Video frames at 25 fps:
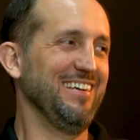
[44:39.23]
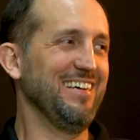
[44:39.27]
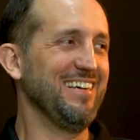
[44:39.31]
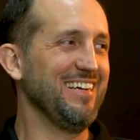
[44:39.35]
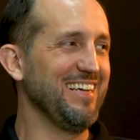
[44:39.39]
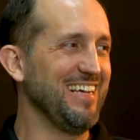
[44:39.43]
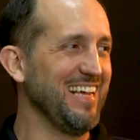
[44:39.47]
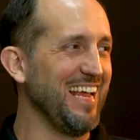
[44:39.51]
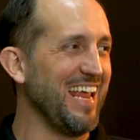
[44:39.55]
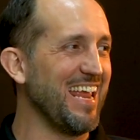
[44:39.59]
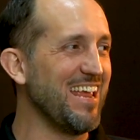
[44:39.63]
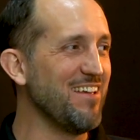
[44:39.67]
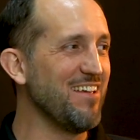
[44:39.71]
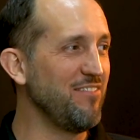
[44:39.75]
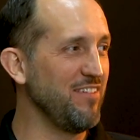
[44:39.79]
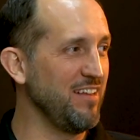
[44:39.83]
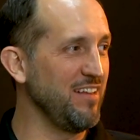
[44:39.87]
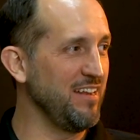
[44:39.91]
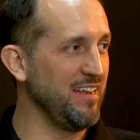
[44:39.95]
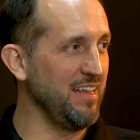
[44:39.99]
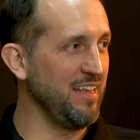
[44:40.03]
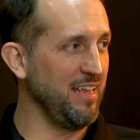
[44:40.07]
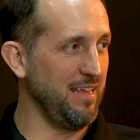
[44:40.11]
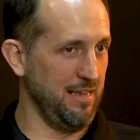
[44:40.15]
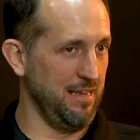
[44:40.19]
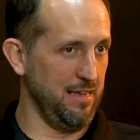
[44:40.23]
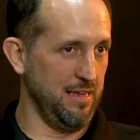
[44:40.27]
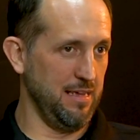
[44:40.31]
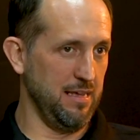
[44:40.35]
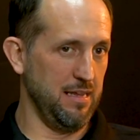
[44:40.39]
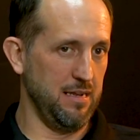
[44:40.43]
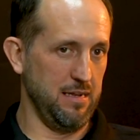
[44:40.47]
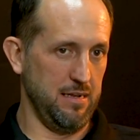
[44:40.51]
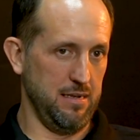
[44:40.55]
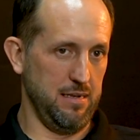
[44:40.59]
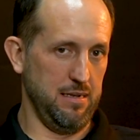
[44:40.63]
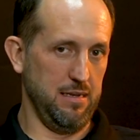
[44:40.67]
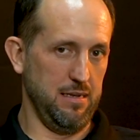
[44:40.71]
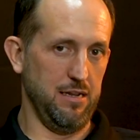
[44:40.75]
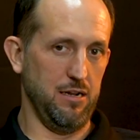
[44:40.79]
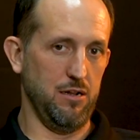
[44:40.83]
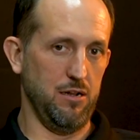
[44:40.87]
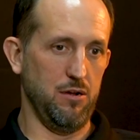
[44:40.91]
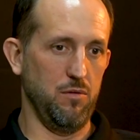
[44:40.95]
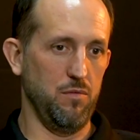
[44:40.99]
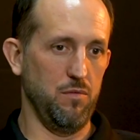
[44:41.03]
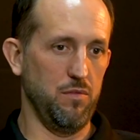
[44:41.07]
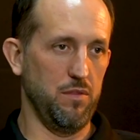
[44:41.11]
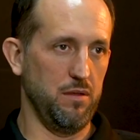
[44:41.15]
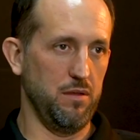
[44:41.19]
even
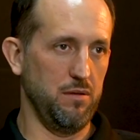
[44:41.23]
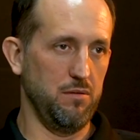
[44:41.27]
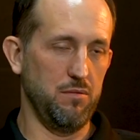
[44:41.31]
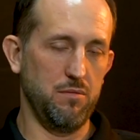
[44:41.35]
in,